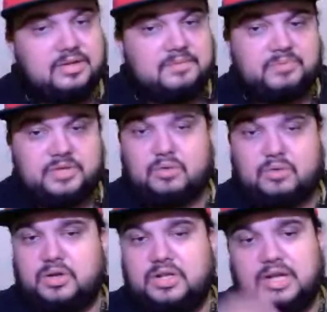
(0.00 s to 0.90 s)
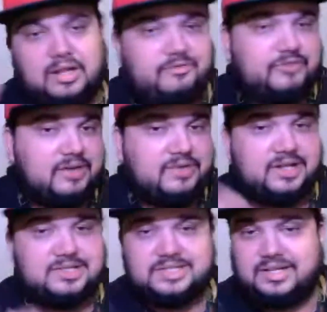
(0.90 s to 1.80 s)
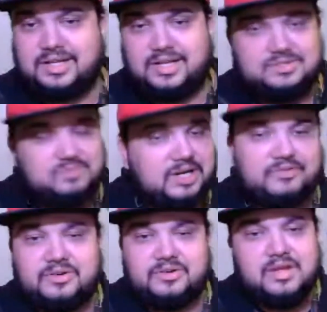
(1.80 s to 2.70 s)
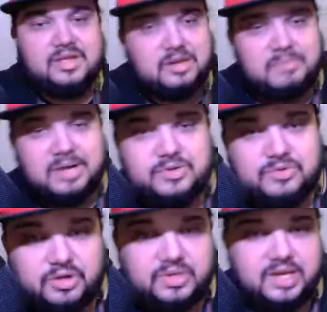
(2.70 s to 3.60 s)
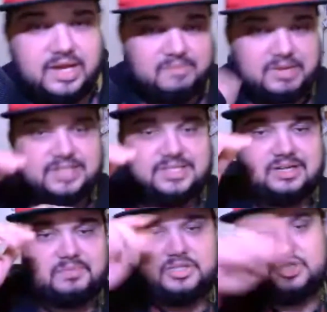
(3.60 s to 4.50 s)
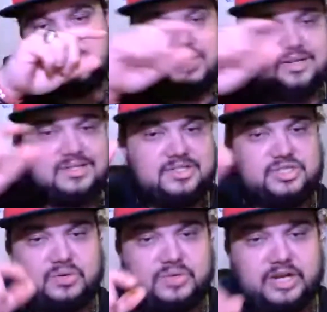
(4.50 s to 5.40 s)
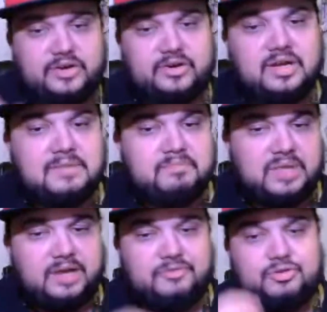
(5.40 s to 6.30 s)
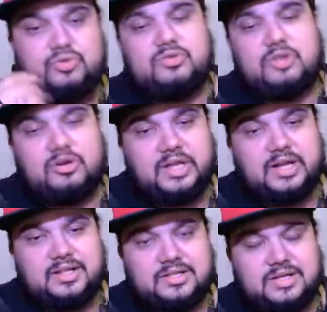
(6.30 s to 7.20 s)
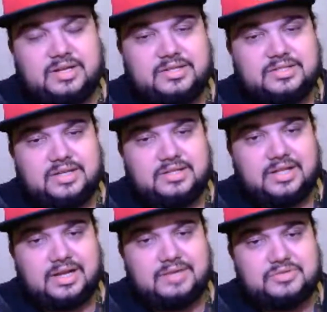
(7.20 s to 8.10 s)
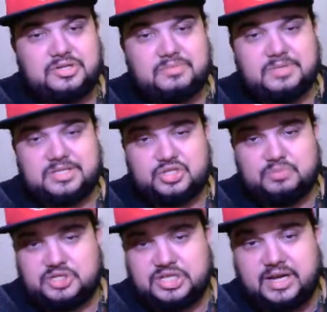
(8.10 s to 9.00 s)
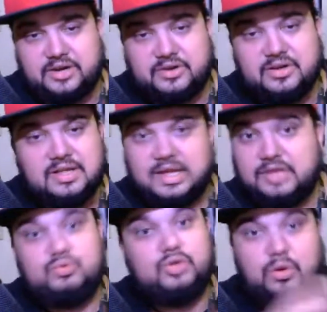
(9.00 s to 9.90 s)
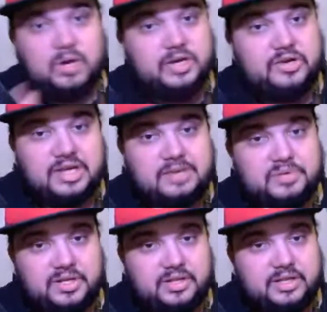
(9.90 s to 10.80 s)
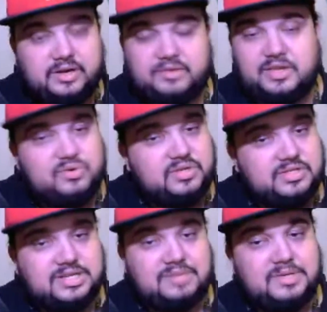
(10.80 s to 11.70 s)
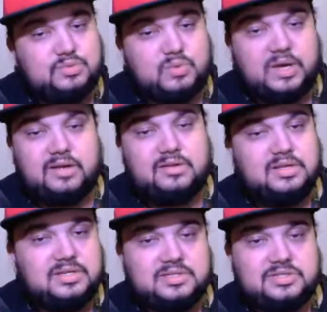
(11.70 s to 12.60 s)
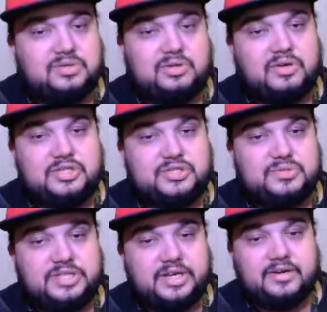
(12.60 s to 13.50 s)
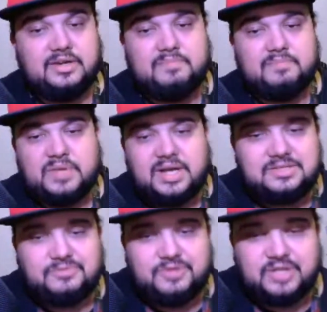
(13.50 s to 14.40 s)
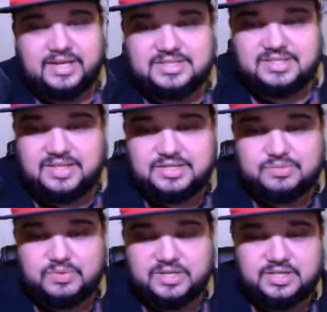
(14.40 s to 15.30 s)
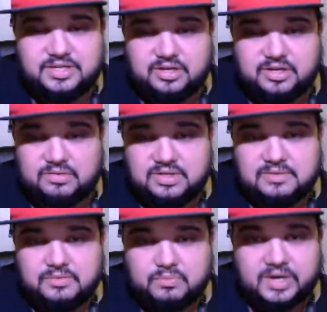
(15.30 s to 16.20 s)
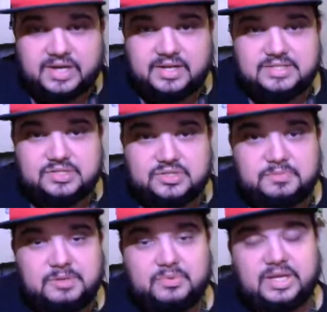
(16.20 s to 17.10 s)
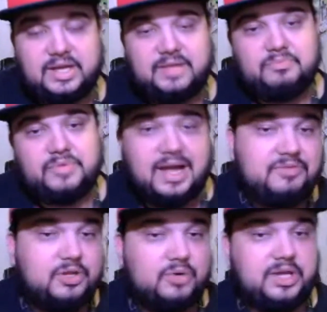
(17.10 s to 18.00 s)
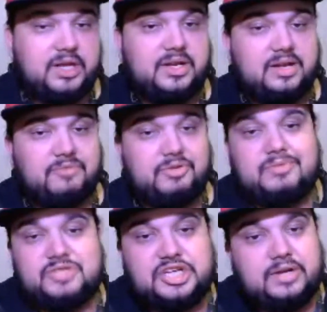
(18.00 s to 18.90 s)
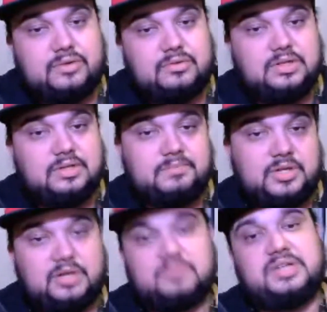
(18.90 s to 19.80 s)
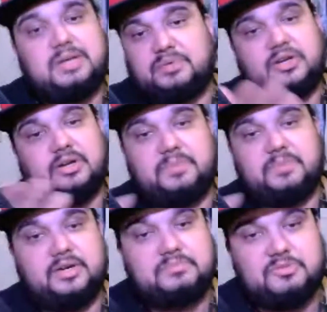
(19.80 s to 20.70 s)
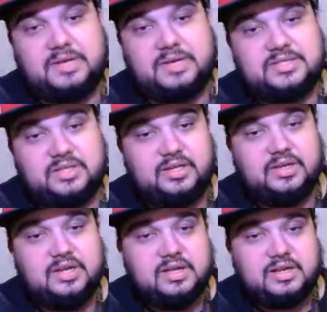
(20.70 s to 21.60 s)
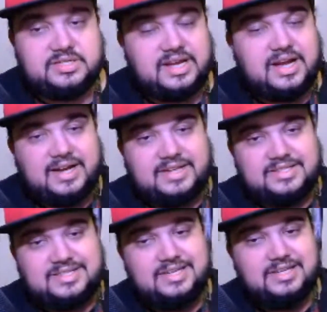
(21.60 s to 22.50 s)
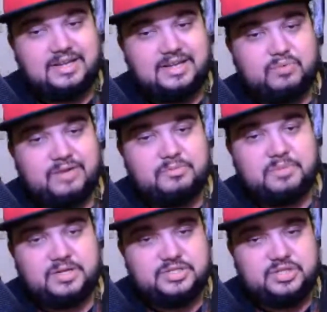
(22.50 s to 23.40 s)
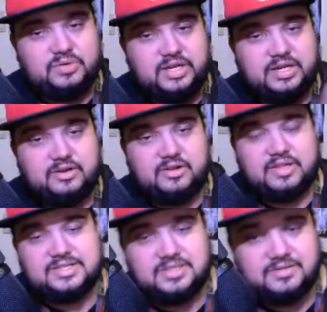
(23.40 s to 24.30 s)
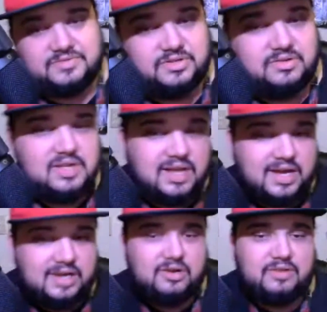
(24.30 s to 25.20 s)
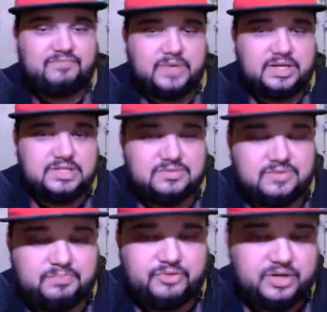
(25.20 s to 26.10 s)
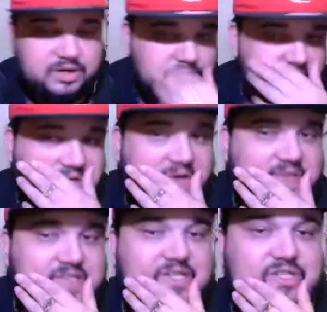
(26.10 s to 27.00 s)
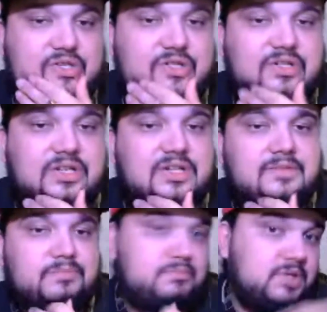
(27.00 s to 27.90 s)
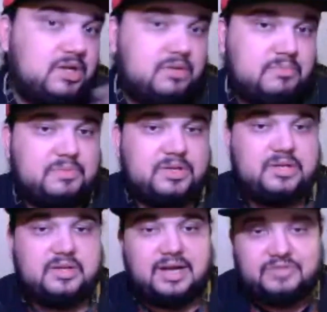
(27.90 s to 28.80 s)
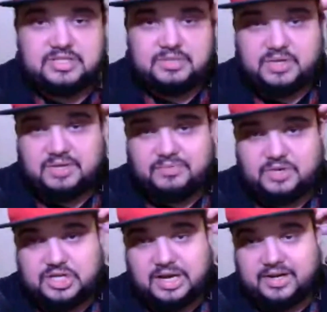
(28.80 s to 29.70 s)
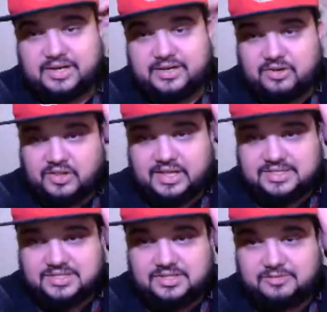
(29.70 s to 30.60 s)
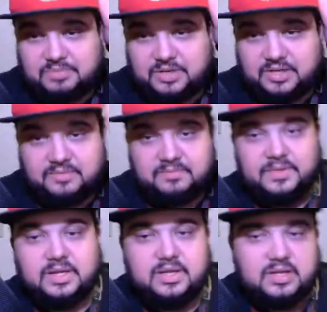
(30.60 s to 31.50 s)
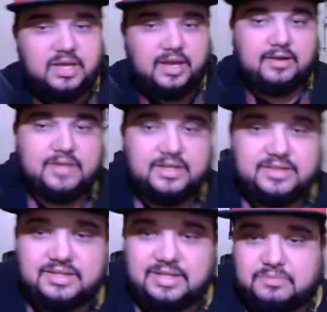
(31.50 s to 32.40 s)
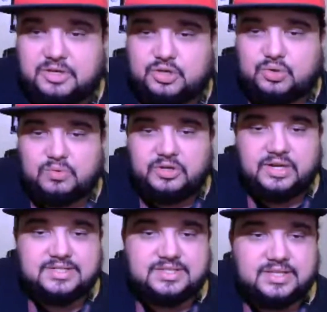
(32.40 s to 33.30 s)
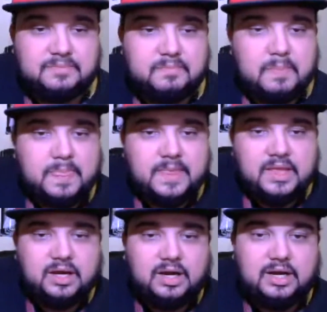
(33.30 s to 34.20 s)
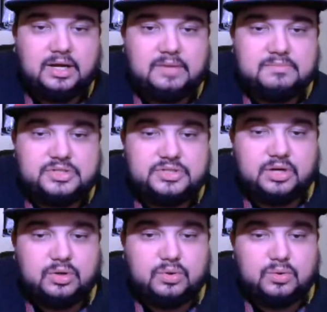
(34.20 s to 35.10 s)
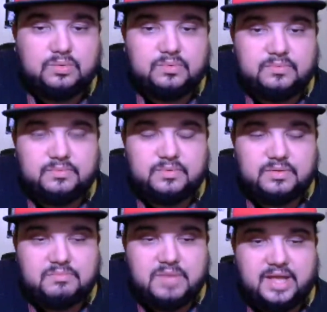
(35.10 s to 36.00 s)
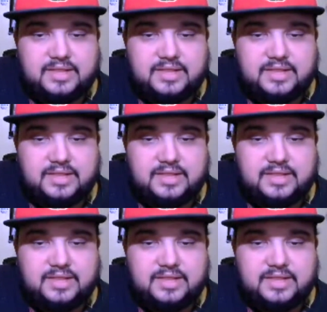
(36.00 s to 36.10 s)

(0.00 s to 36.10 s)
you know, one dollar, five dollars, ten dollars, whatever amount you donate, I'm actually going to put you down as a donator. Now, if you do donate on the on the on the live stream as a super chatter and you don't want your name put in there, then you can tell me as well. So no issues there. I just feel like it's a nice way to you know recognize those people that have donated. And if you have a channel you know what I'm saying? I'll put it up there. So basically, because I, I can see like where everybody's donated and all that stuff. So I don't know. I, just think, figured it'd be a kind gesture. You know, maybe obviously we give you a shout out and all that stuff, but yeah, I think that would be cool. What do you guys think? Um, so man,